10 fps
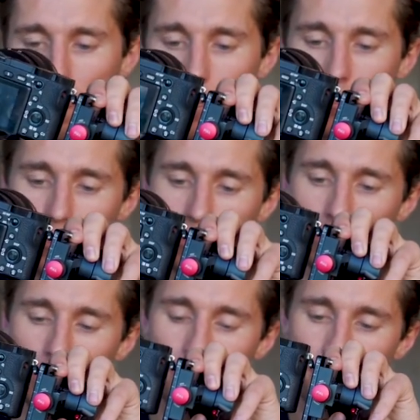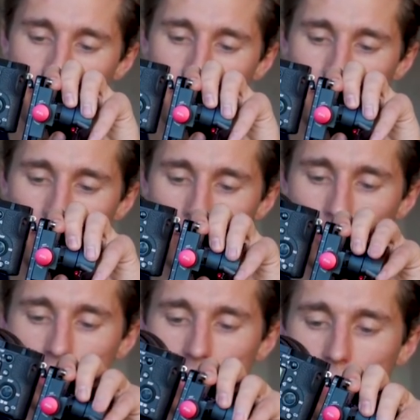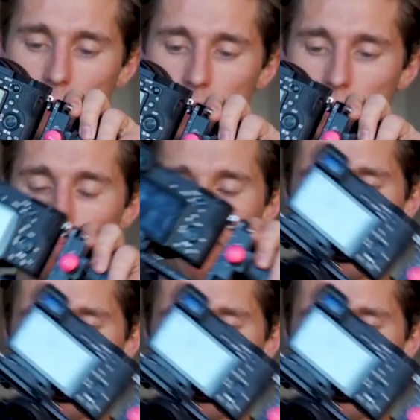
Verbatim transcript: unscrew it, push it that way,